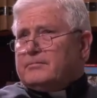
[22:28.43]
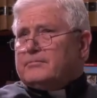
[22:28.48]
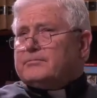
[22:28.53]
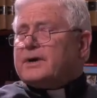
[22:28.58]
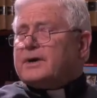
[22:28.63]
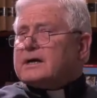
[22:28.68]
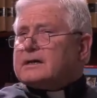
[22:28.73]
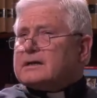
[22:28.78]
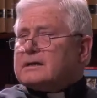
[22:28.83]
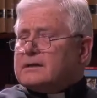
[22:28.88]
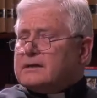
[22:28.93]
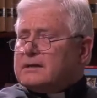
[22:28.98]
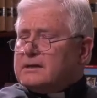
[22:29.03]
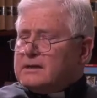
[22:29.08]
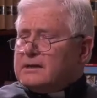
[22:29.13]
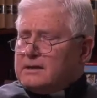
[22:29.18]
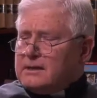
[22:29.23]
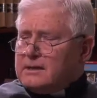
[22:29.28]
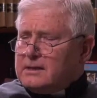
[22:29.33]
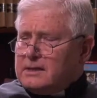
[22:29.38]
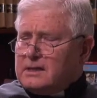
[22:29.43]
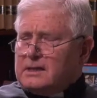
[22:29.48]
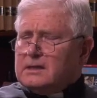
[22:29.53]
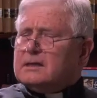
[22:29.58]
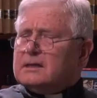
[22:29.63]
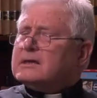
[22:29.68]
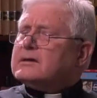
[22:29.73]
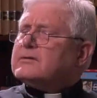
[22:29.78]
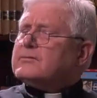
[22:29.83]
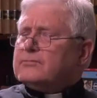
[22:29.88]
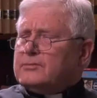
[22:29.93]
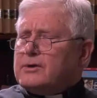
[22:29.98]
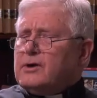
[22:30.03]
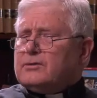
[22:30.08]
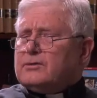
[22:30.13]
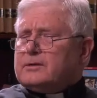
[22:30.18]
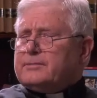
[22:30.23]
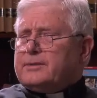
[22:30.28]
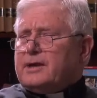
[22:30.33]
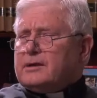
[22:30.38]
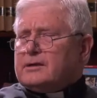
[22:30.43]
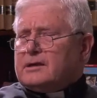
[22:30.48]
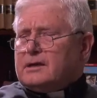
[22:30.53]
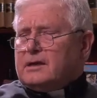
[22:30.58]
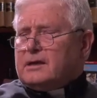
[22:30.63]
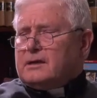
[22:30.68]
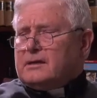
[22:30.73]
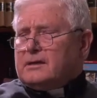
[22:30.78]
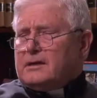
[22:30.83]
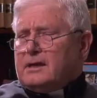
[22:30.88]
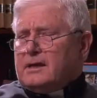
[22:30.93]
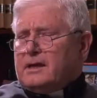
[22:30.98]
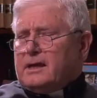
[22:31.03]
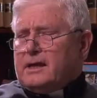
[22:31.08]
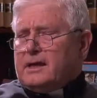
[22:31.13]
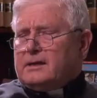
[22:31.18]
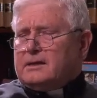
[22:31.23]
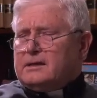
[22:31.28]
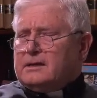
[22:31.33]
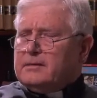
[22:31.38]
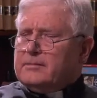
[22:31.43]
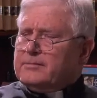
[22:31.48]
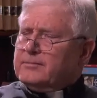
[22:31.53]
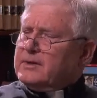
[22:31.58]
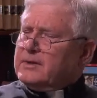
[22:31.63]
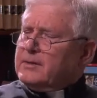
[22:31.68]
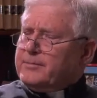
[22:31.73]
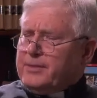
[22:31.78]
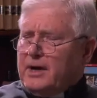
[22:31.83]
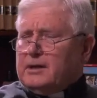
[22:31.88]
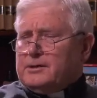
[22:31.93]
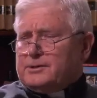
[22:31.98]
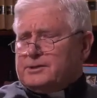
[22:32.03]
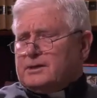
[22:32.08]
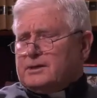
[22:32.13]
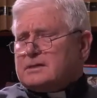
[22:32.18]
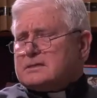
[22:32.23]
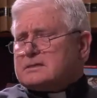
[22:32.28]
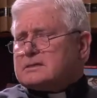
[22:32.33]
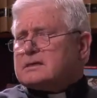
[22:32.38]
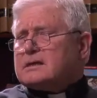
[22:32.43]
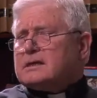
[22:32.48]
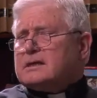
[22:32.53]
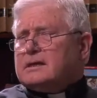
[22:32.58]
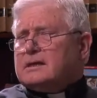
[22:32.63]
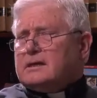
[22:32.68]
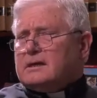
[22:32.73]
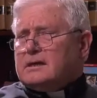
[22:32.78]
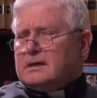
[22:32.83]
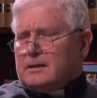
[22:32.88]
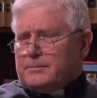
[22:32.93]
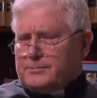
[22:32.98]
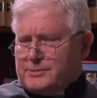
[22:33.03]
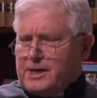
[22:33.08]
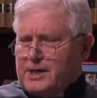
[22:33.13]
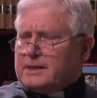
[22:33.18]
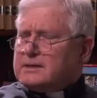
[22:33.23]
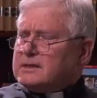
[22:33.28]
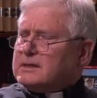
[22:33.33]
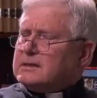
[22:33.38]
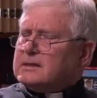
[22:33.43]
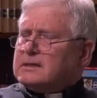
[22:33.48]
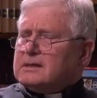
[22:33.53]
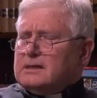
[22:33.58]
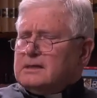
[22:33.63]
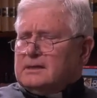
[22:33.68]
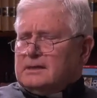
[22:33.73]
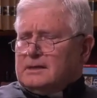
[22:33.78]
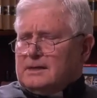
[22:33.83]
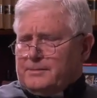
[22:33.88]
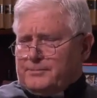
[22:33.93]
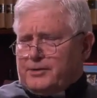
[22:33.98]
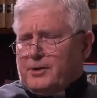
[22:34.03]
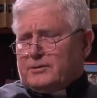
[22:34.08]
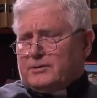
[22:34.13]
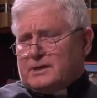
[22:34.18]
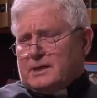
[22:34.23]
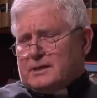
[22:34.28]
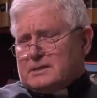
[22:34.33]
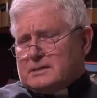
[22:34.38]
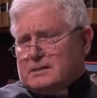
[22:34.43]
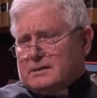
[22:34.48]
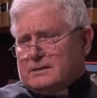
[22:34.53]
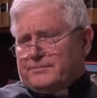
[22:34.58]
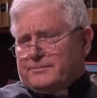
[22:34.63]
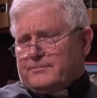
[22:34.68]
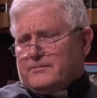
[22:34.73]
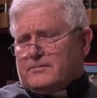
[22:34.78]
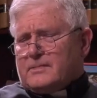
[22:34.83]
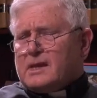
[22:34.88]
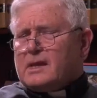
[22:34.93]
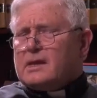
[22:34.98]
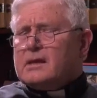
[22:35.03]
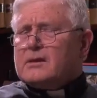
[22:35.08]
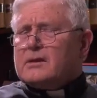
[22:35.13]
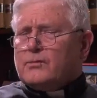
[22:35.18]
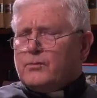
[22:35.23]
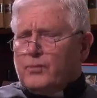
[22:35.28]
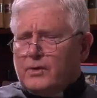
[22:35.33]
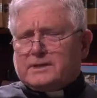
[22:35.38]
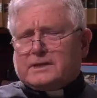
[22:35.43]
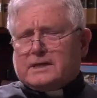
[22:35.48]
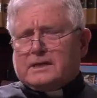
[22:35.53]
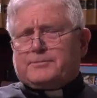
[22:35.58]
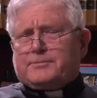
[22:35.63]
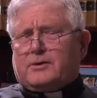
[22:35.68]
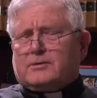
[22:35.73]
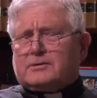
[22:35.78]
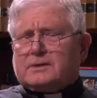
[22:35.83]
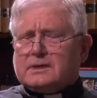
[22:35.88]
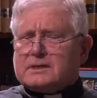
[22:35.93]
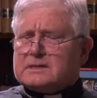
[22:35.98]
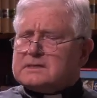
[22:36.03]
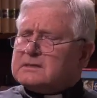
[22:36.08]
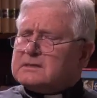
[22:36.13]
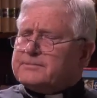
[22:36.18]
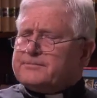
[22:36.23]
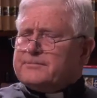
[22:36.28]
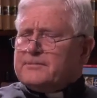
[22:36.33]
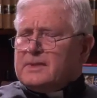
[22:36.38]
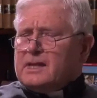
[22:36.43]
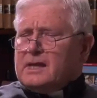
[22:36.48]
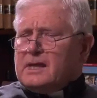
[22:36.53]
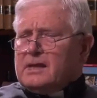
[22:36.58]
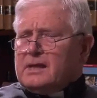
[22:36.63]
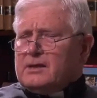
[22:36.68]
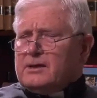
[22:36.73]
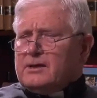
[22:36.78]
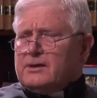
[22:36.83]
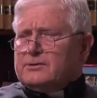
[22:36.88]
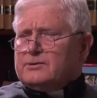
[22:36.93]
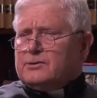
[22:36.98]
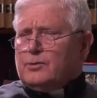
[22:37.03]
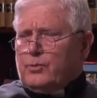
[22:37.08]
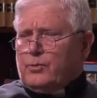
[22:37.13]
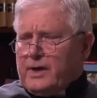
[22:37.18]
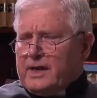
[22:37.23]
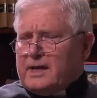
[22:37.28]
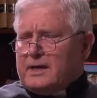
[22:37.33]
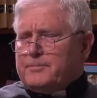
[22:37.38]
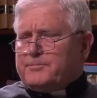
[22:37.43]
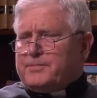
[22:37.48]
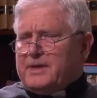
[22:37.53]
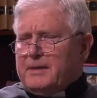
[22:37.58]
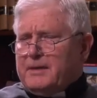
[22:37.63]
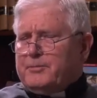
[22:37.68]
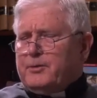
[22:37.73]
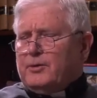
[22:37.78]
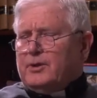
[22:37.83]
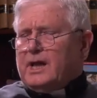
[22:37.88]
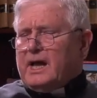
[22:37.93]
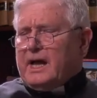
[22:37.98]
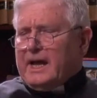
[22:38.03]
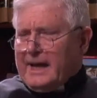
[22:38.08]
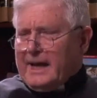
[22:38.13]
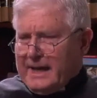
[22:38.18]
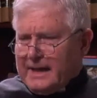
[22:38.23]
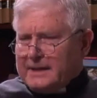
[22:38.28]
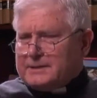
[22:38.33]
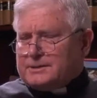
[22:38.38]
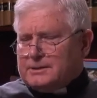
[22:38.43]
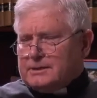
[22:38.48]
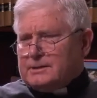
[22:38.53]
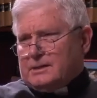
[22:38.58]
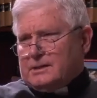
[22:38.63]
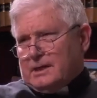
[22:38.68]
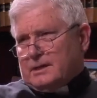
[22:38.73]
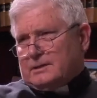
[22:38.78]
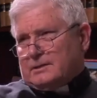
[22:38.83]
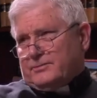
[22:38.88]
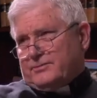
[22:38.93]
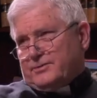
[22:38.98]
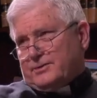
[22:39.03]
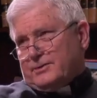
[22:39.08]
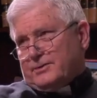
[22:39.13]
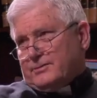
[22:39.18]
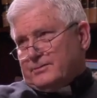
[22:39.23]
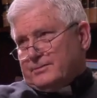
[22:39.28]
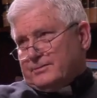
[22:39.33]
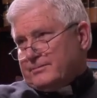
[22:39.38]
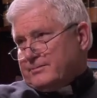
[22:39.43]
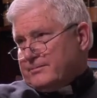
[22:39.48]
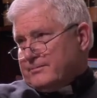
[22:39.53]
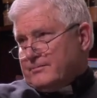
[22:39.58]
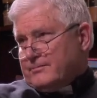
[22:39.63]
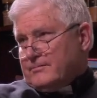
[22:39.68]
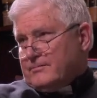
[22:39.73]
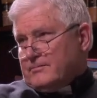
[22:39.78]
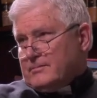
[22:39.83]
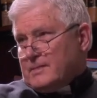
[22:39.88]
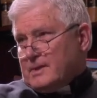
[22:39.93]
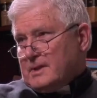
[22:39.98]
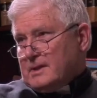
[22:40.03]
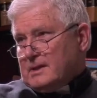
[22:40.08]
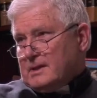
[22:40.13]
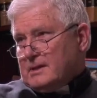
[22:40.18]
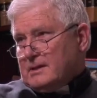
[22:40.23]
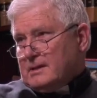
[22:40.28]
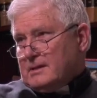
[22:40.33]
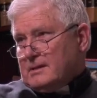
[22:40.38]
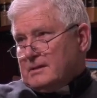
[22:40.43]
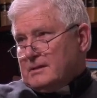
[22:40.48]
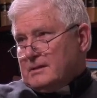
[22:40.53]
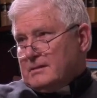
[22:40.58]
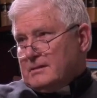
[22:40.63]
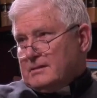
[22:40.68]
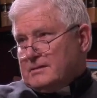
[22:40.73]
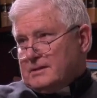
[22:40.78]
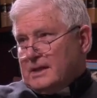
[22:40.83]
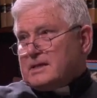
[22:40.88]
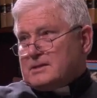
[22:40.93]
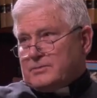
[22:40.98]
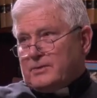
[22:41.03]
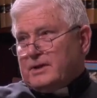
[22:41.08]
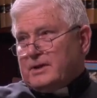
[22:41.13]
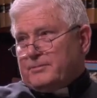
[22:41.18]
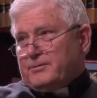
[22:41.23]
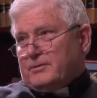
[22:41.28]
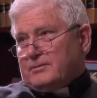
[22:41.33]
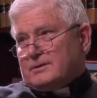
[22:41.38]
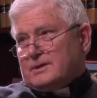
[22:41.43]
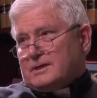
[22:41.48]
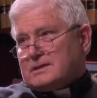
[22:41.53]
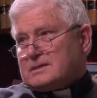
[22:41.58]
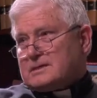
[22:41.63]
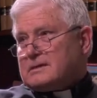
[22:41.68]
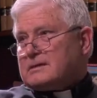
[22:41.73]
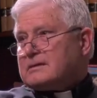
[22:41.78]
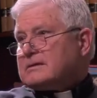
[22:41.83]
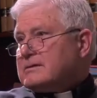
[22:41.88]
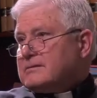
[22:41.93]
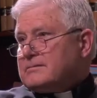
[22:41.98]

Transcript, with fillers: But he wrote about it, and he apologized and objected and protested. What did he protest? The way people acted at the funeral. That's what he protested.